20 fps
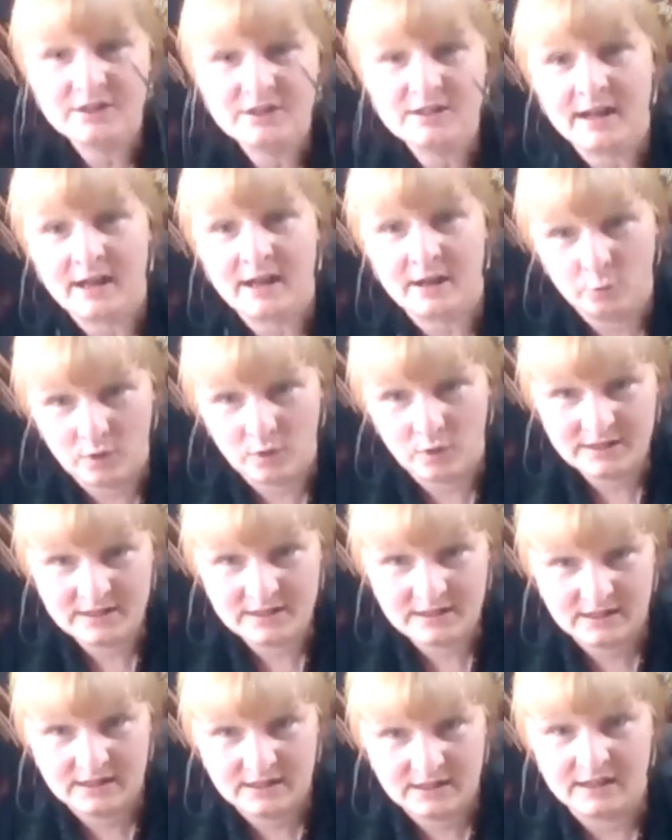your dad was
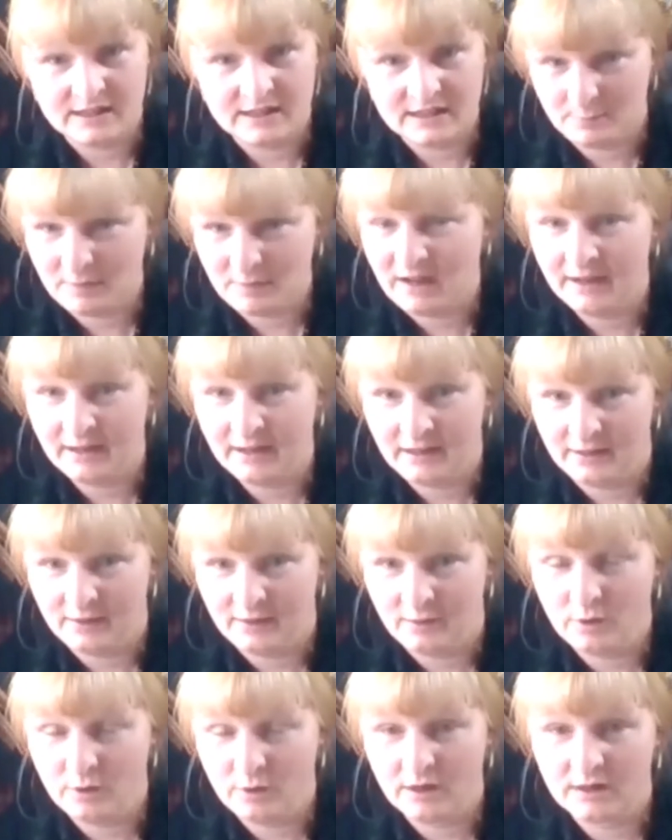a test
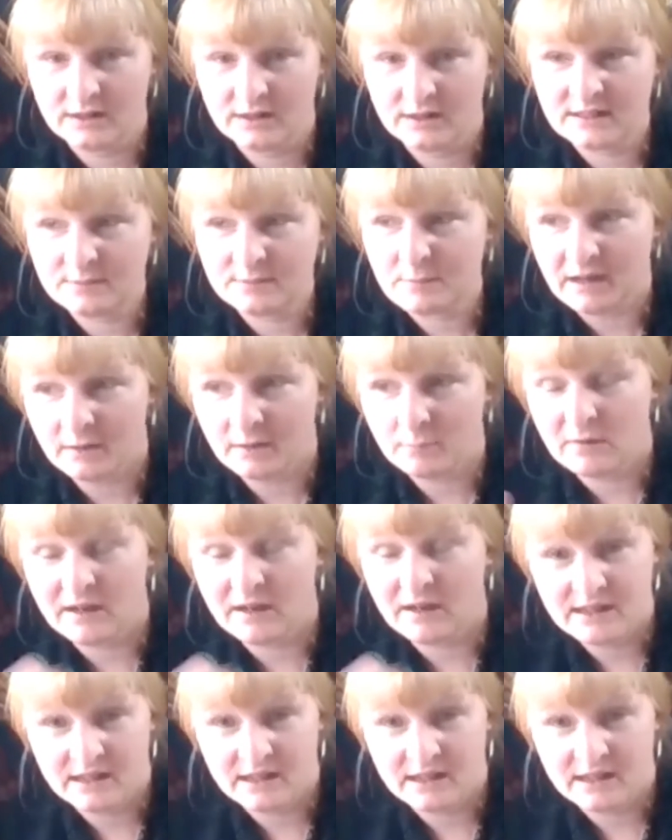pilot, whereas my